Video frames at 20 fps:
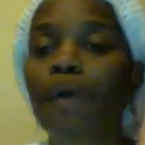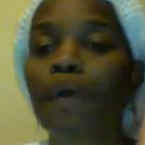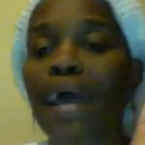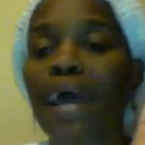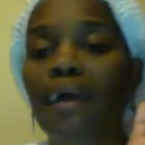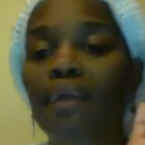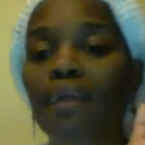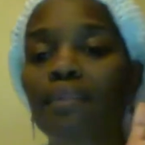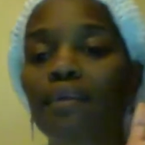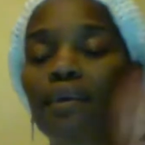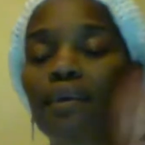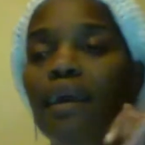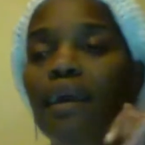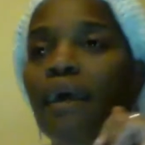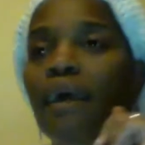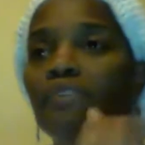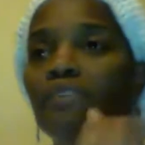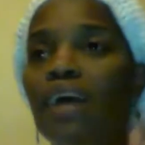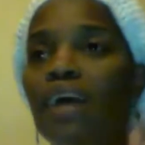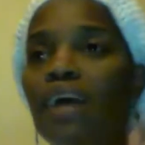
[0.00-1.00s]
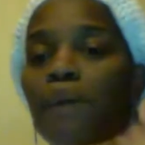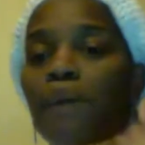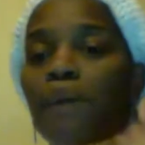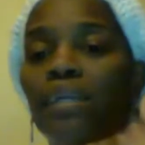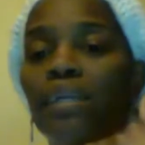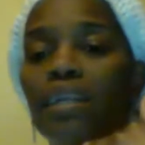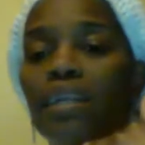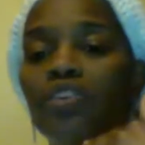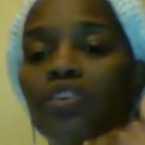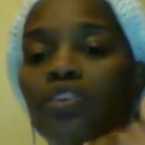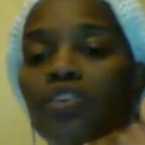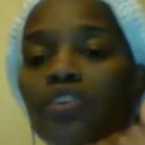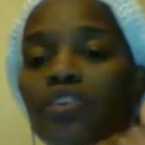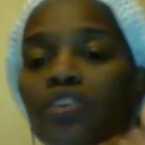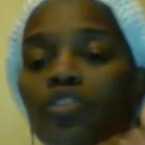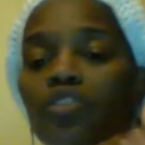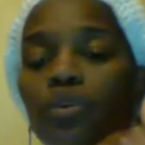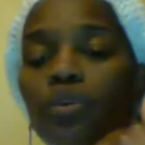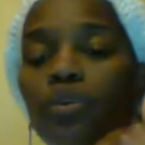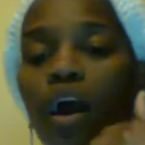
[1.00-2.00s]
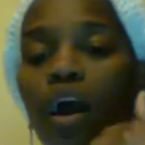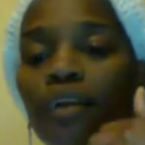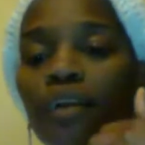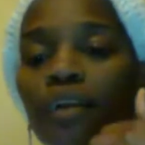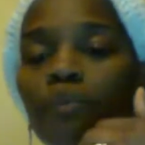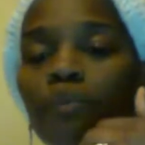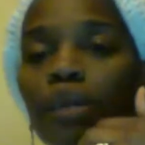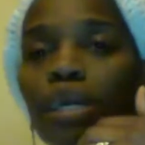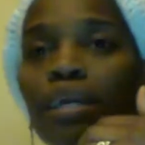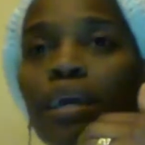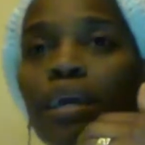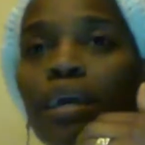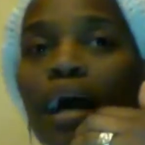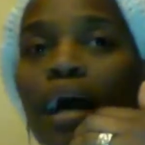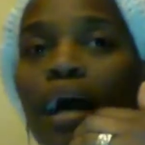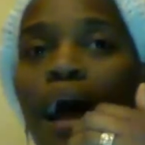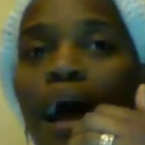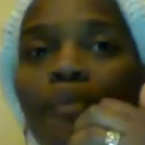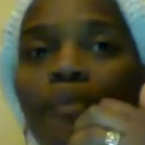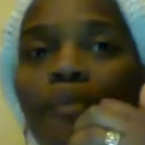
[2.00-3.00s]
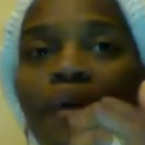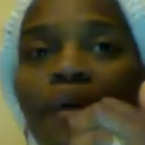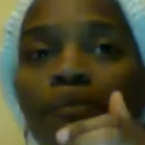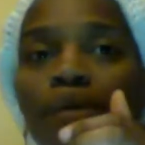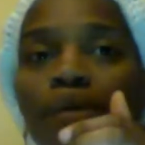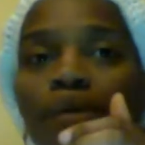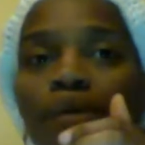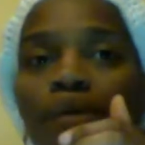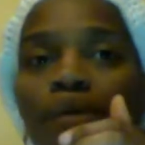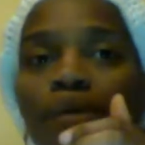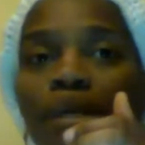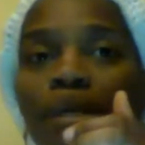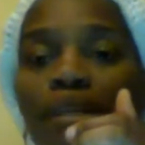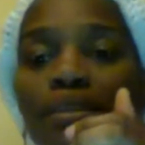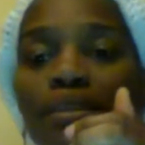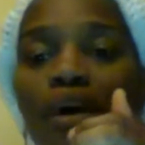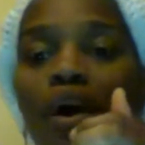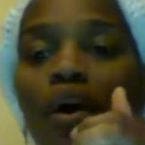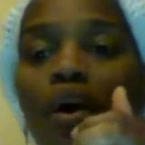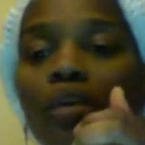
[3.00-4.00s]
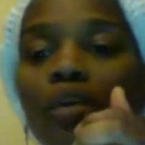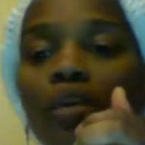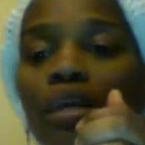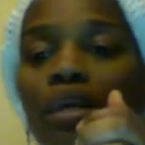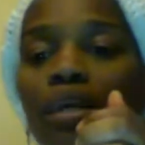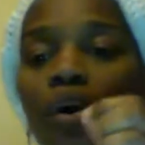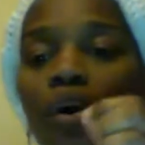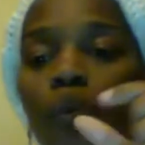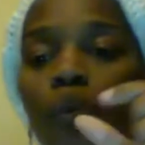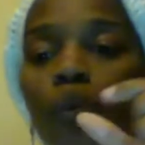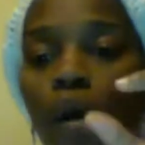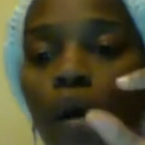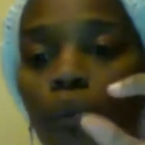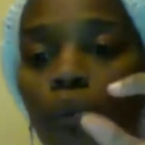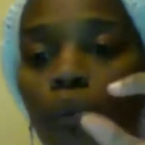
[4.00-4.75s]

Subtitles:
path. Every time I get into an argument, I then begin to hone in on